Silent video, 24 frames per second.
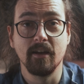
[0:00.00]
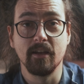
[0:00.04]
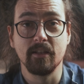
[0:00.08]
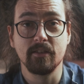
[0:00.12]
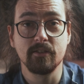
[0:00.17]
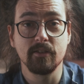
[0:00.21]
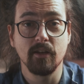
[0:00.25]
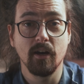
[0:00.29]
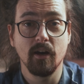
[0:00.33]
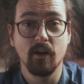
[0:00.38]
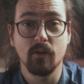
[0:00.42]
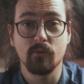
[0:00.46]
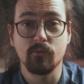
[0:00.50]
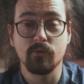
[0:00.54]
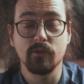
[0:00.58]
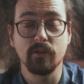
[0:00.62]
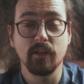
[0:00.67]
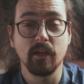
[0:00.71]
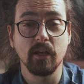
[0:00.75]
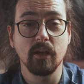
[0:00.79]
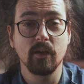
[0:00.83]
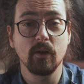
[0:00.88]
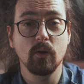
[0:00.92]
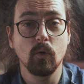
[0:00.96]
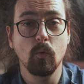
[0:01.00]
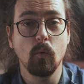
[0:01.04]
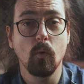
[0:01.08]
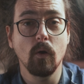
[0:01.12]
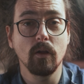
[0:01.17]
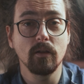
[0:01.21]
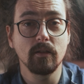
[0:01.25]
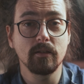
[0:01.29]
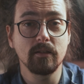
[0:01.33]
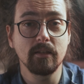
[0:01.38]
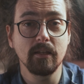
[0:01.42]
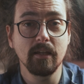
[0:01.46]
It's all really
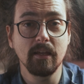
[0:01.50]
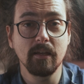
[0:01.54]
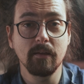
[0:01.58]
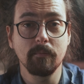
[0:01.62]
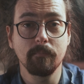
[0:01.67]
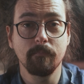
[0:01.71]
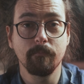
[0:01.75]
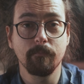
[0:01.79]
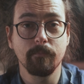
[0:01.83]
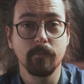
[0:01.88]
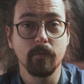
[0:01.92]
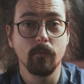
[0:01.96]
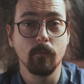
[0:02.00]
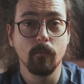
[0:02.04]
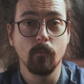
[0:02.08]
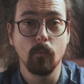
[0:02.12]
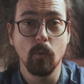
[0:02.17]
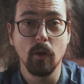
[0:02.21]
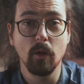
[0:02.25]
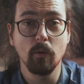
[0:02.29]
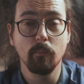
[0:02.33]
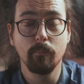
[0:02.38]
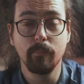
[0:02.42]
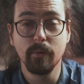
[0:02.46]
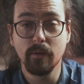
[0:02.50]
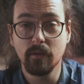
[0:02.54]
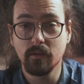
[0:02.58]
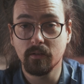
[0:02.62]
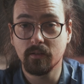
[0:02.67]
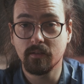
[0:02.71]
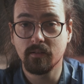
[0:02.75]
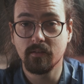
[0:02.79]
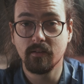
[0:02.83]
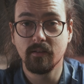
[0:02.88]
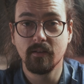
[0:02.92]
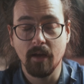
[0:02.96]
quality, well
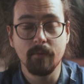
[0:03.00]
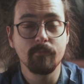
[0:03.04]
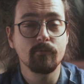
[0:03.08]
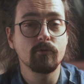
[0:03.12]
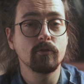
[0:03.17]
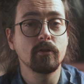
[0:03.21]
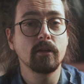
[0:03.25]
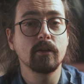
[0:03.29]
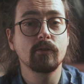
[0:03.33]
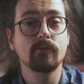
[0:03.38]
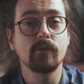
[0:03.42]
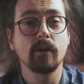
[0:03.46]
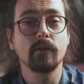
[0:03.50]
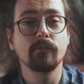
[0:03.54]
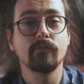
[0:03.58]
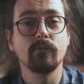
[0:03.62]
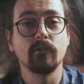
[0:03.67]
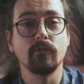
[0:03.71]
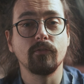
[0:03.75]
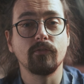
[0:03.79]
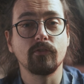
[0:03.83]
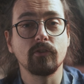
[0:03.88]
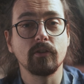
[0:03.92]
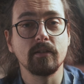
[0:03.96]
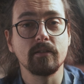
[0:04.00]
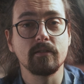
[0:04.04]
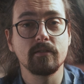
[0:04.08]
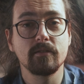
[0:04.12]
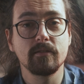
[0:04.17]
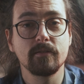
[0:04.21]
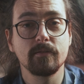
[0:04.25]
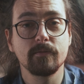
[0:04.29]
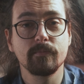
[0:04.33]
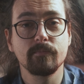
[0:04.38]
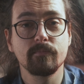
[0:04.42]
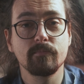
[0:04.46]
built. I'm really grateful for
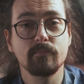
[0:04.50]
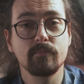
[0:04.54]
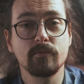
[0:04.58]
this.